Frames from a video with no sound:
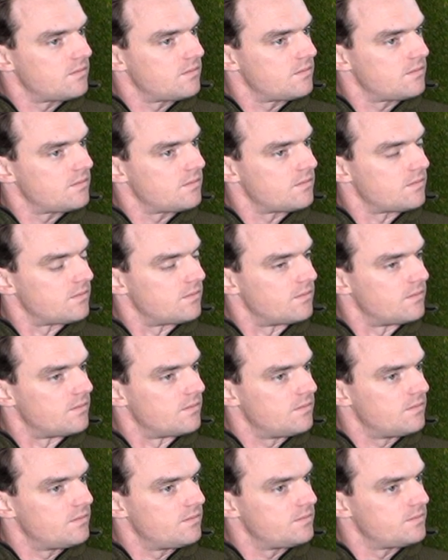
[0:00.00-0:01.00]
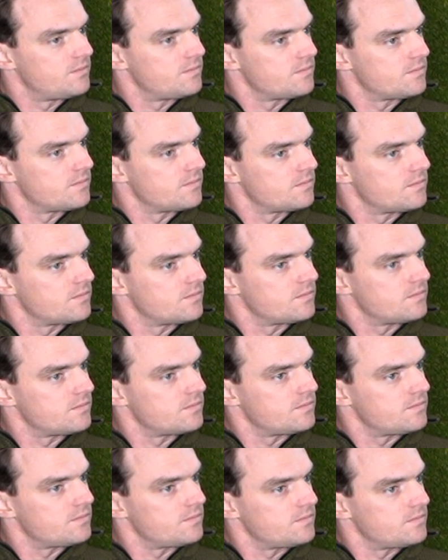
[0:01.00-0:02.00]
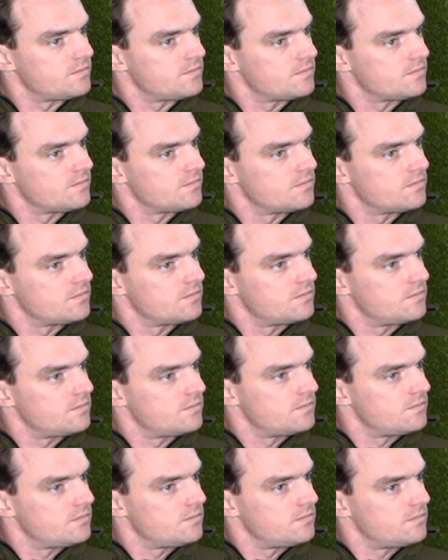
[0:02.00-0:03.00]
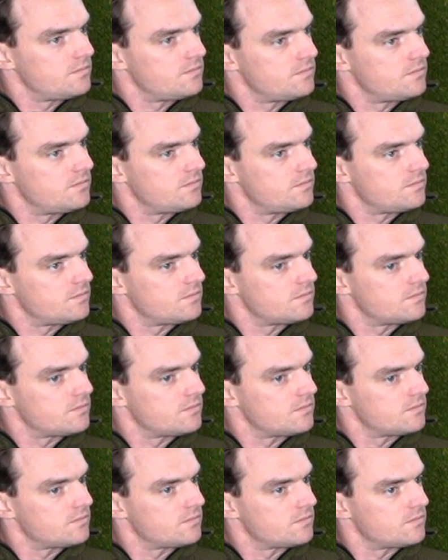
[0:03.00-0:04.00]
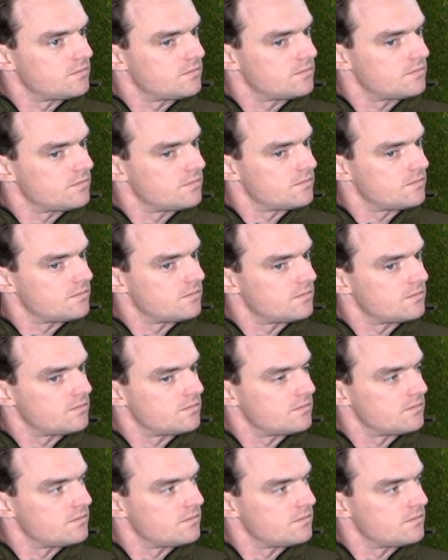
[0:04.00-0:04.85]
[no speech]